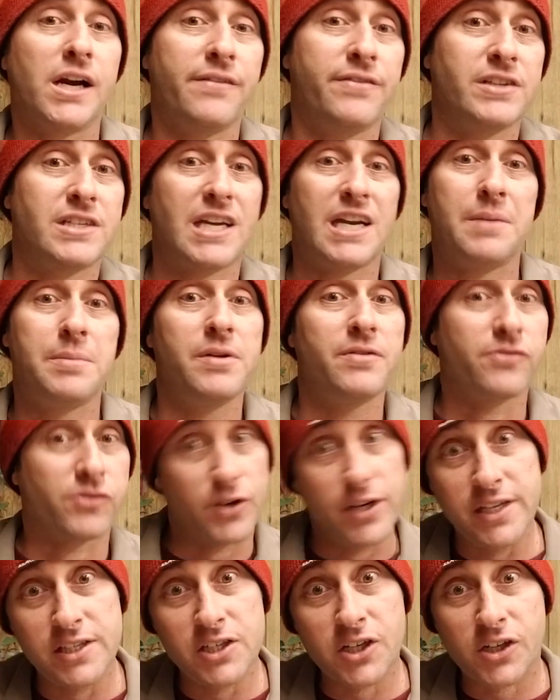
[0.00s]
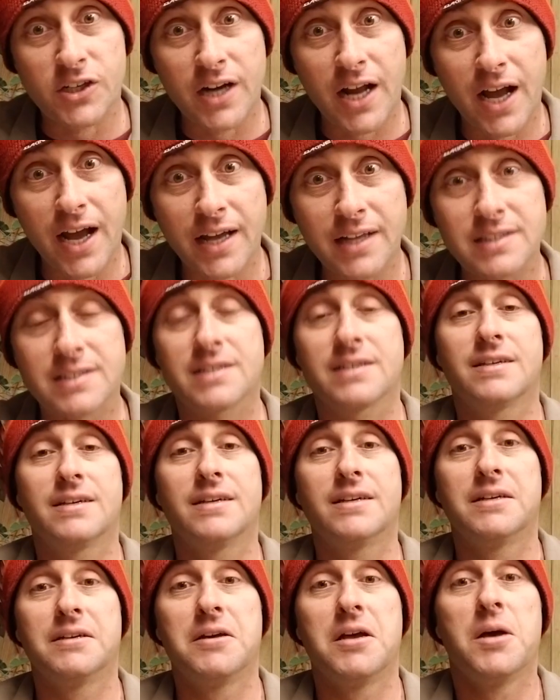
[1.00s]
if it's going to be freezing or not,
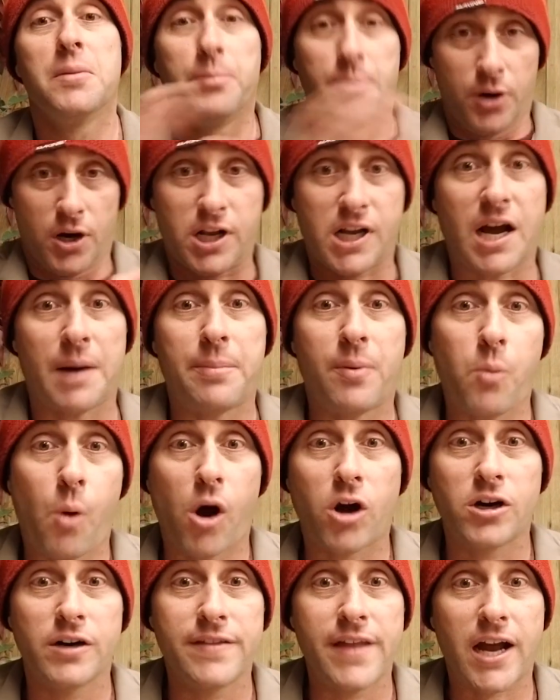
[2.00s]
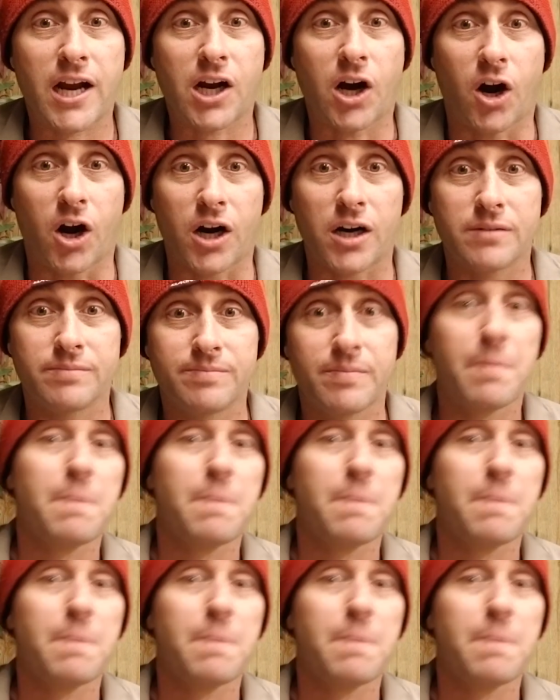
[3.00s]
put a cup of water in that car.